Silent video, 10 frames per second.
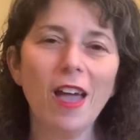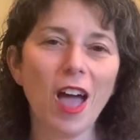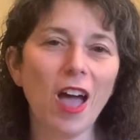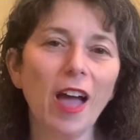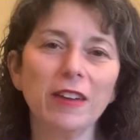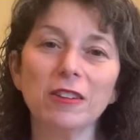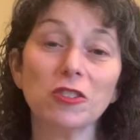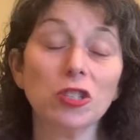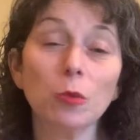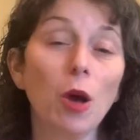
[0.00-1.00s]
And
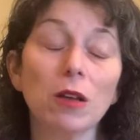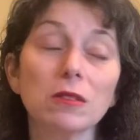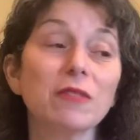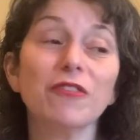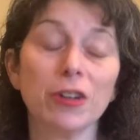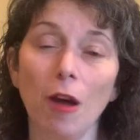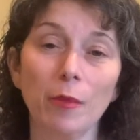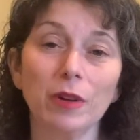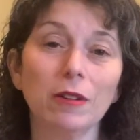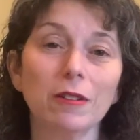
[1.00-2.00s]
she was
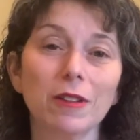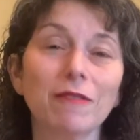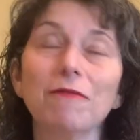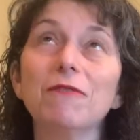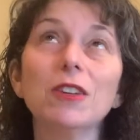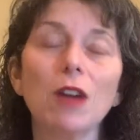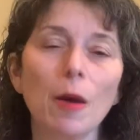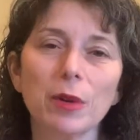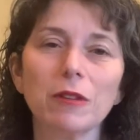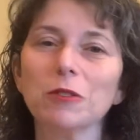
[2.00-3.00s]
phenomenal.
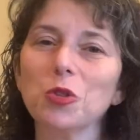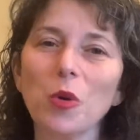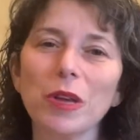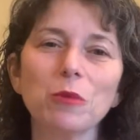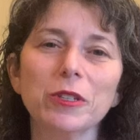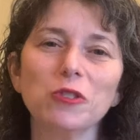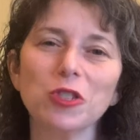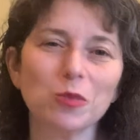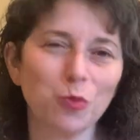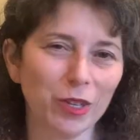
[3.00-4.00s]
So it was
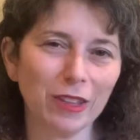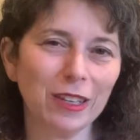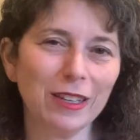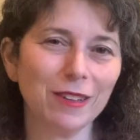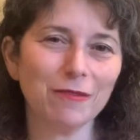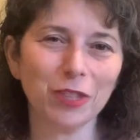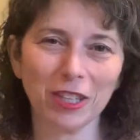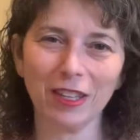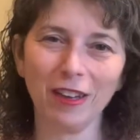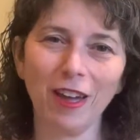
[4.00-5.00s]
just really,
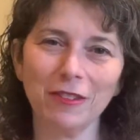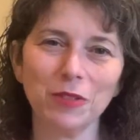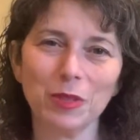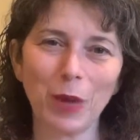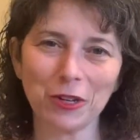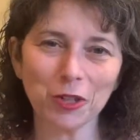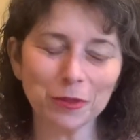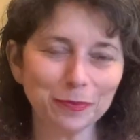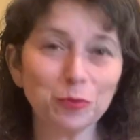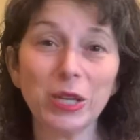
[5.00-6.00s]
really kind of special.
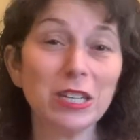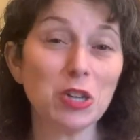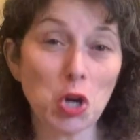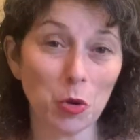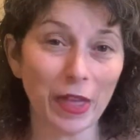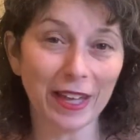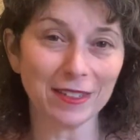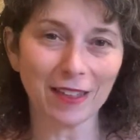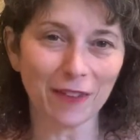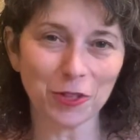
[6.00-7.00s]
We didn't know that
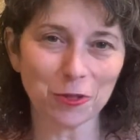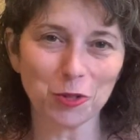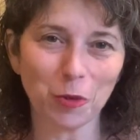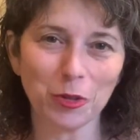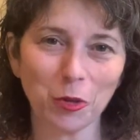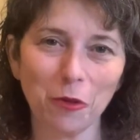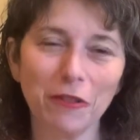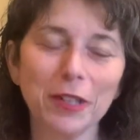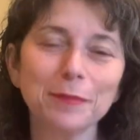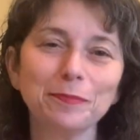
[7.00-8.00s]
until after the show was over.